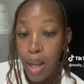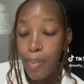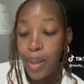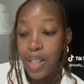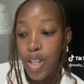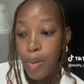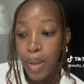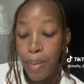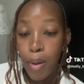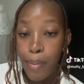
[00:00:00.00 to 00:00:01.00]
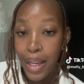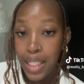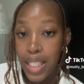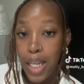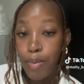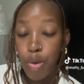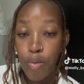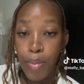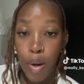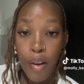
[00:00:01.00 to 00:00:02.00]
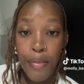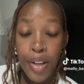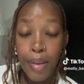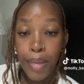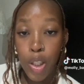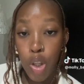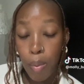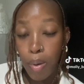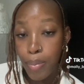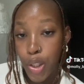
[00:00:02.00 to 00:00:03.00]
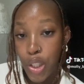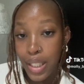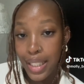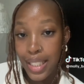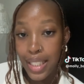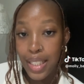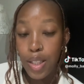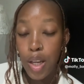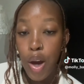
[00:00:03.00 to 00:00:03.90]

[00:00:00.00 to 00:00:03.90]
because there are people in my DMs who've been offering me job opportunities,